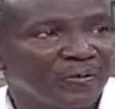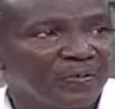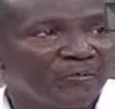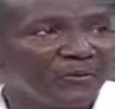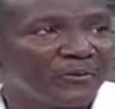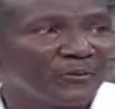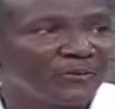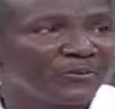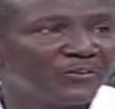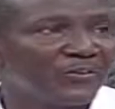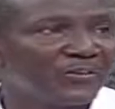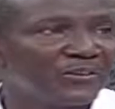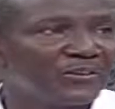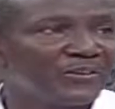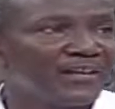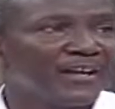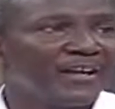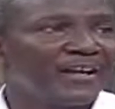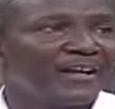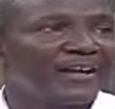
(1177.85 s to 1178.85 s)
because
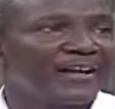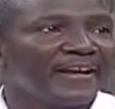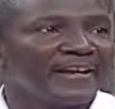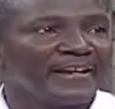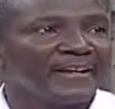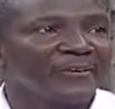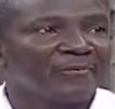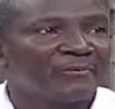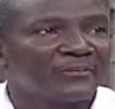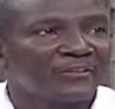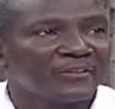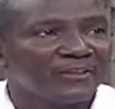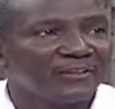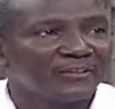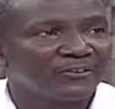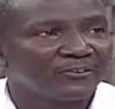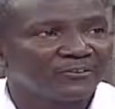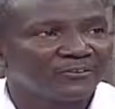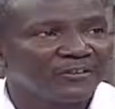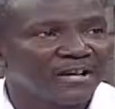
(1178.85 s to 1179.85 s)
Kenyan
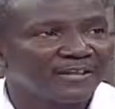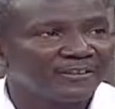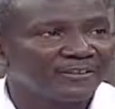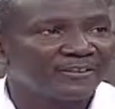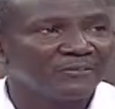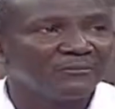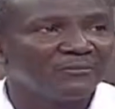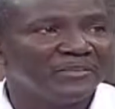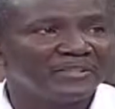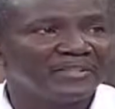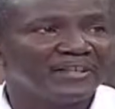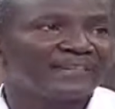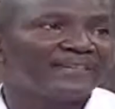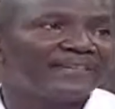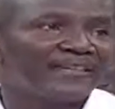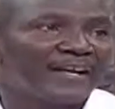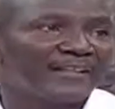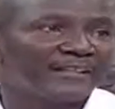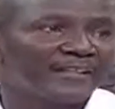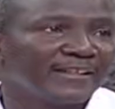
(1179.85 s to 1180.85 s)
potatoes doesn't meet
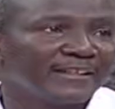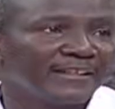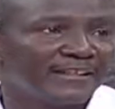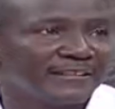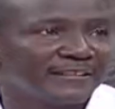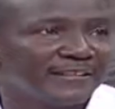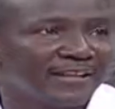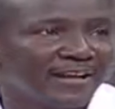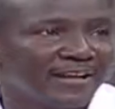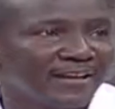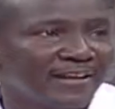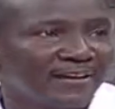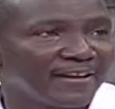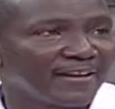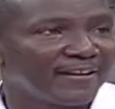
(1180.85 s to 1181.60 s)
a certain standard.